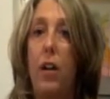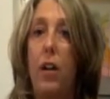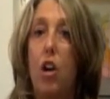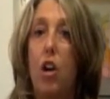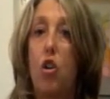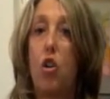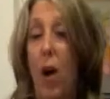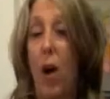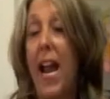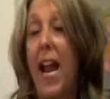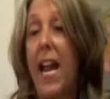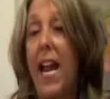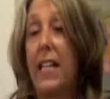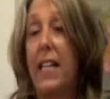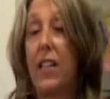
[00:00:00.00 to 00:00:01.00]

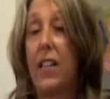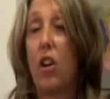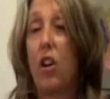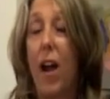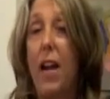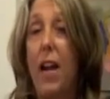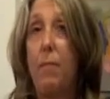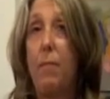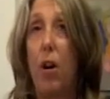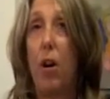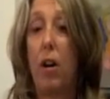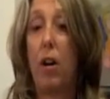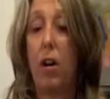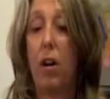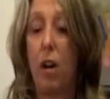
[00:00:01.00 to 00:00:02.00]
grades in the grade
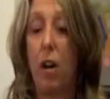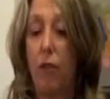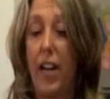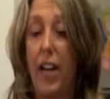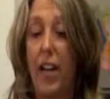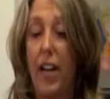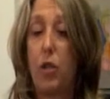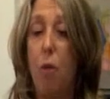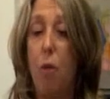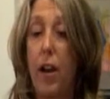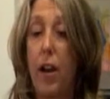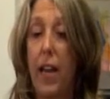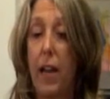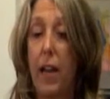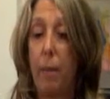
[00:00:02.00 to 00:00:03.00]
book for each
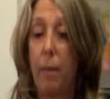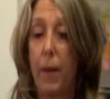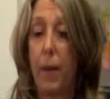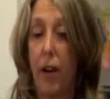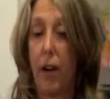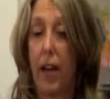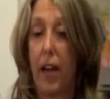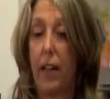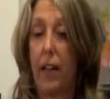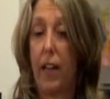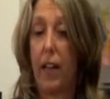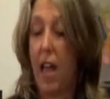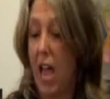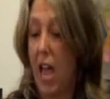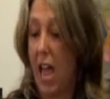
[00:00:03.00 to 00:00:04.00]
marking period,
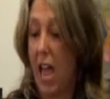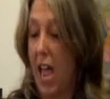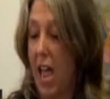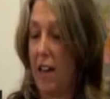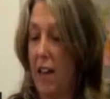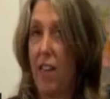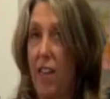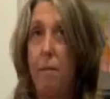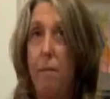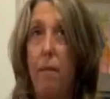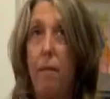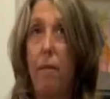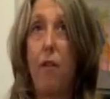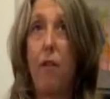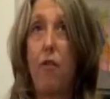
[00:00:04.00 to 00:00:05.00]
and that
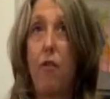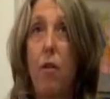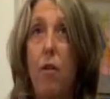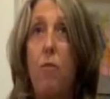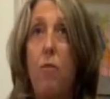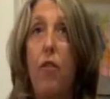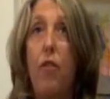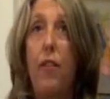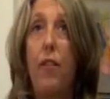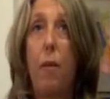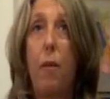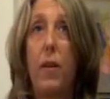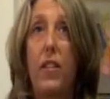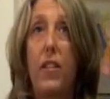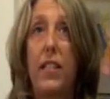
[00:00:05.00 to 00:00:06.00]
by removing
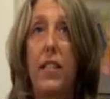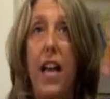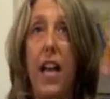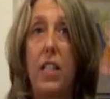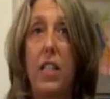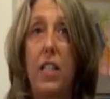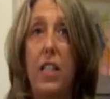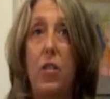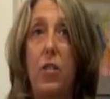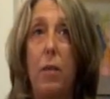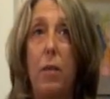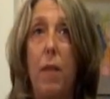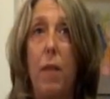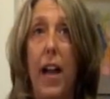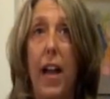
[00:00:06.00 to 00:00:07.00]
formative assessments,
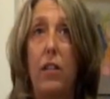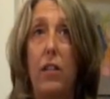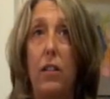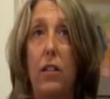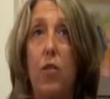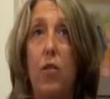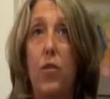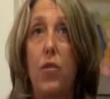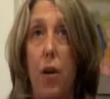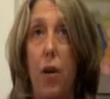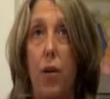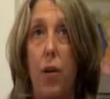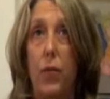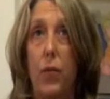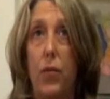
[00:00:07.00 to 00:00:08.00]
we might lose
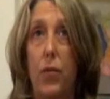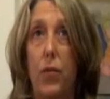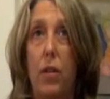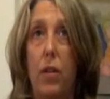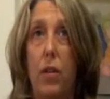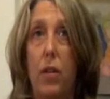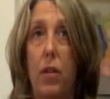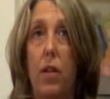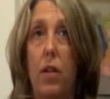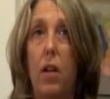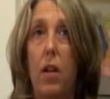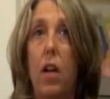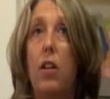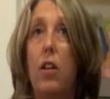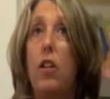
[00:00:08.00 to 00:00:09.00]
those.
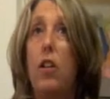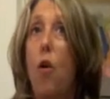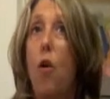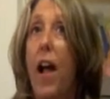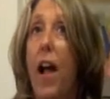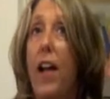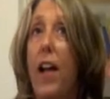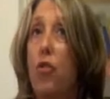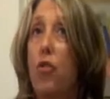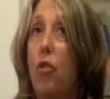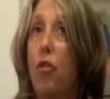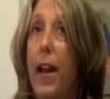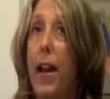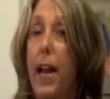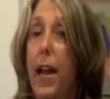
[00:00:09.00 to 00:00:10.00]
No extra
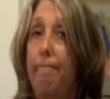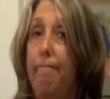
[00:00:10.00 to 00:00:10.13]
credit.